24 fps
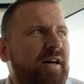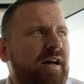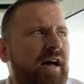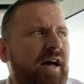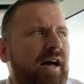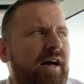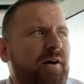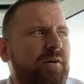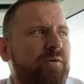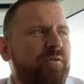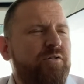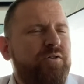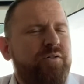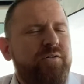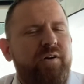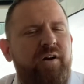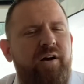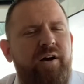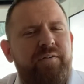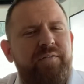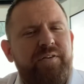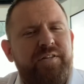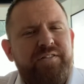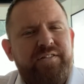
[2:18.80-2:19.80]
ouch,
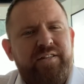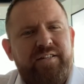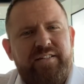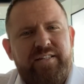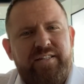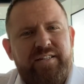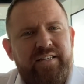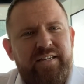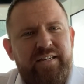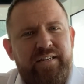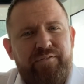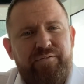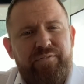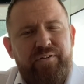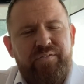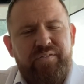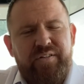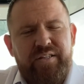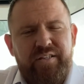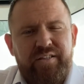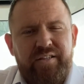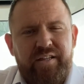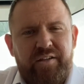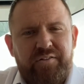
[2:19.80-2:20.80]
obviously I didn't eat
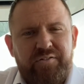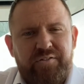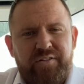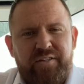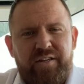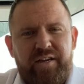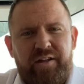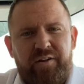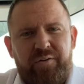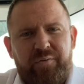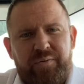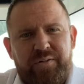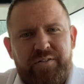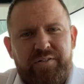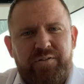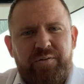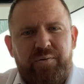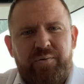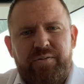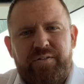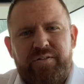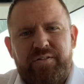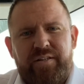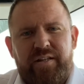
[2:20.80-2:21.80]
15,000 calories.
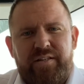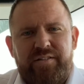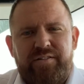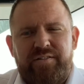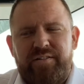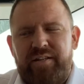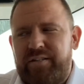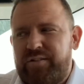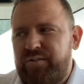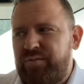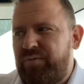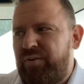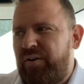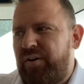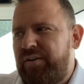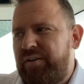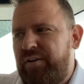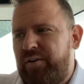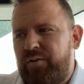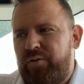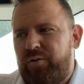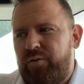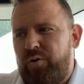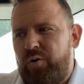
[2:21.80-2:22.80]
So it's, that's, that's fine
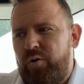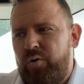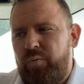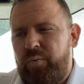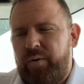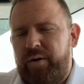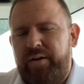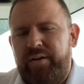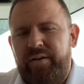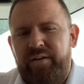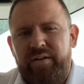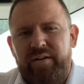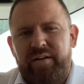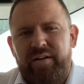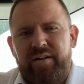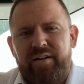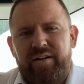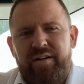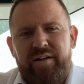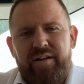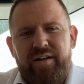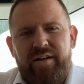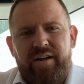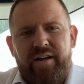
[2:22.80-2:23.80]
there, it'll go away.
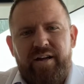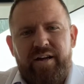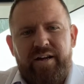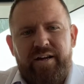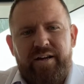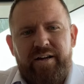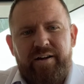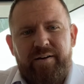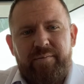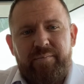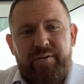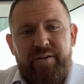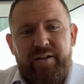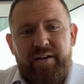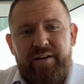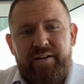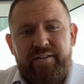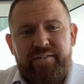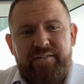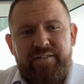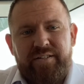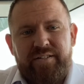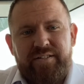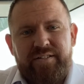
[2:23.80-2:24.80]
Uh, but yeah,
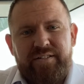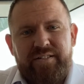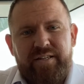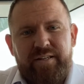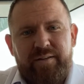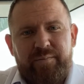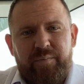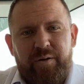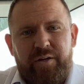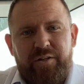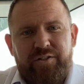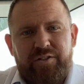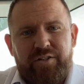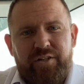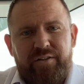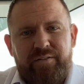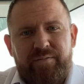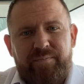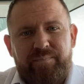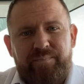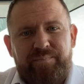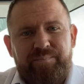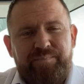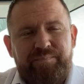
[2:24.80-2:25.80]
it doesn't take much, eh?
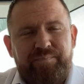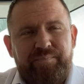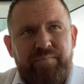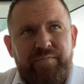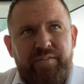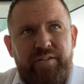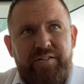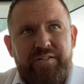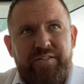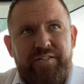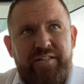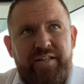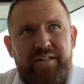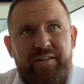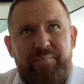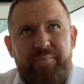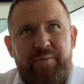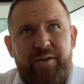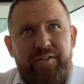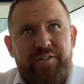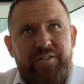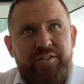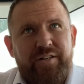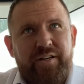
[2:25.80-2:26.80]
It doesn't take
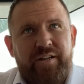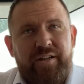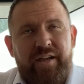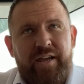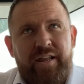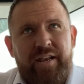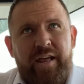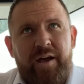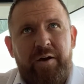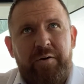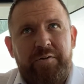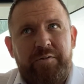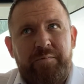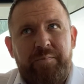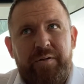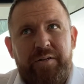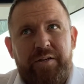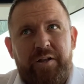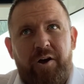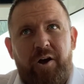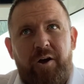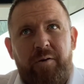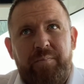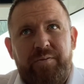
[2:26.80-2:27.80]
much. And, and, now it's been
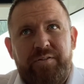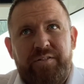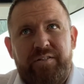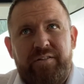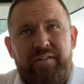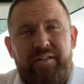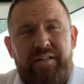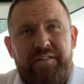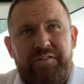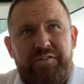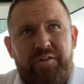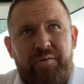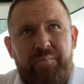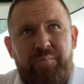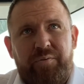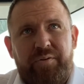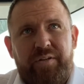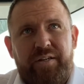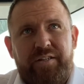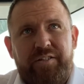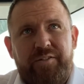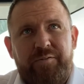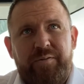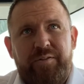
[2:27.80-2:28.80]
the opposite the last couple
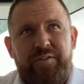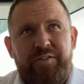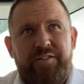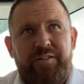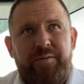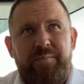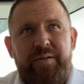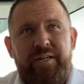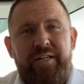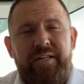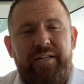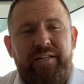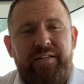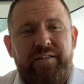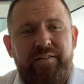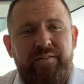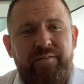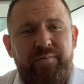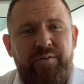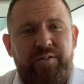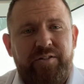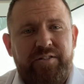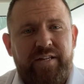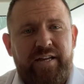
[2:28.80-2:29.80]
days because I'm eating,
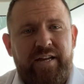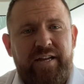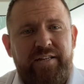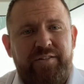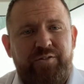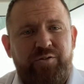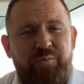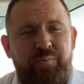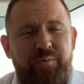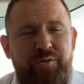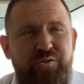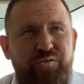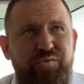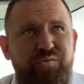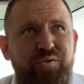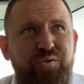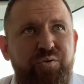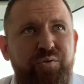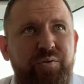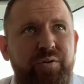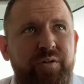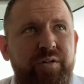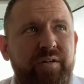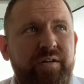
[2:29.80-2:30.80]
because I ate so much
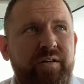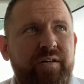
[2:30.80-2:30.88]
food.